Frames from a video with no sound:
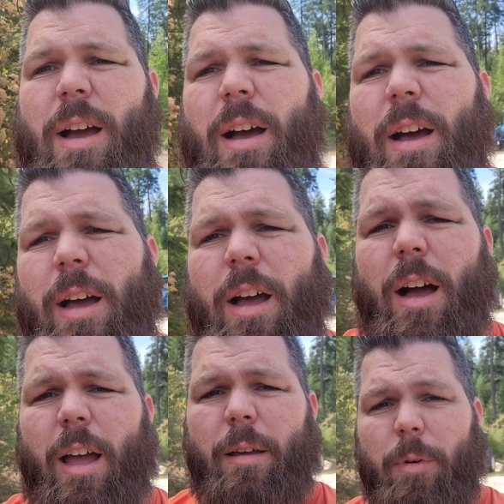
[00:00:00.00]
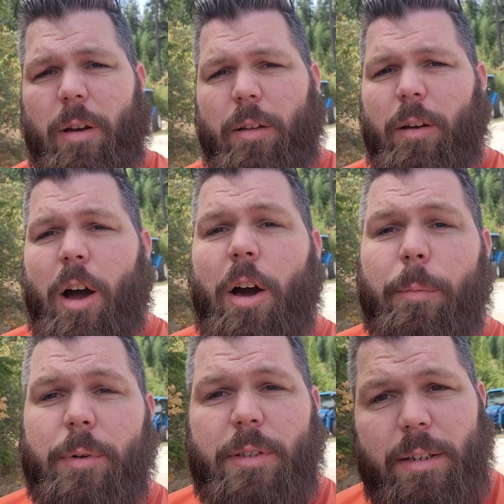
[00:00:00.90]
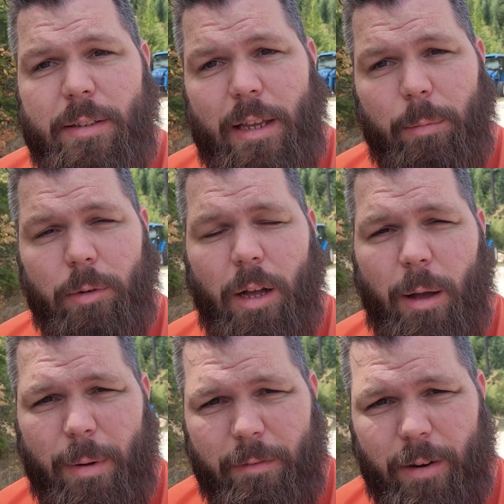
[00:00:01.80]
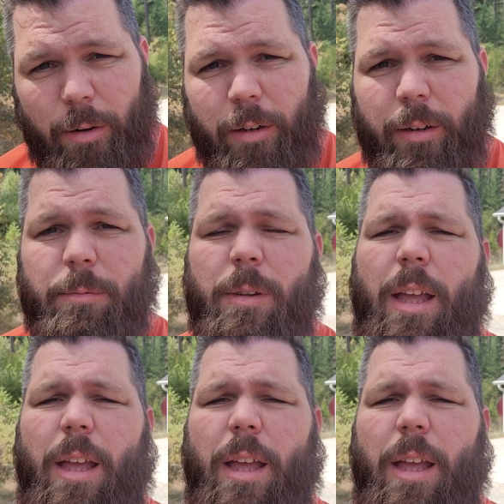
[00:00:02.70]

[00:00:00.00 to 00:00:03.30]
I am a 100% disabled combat veteran,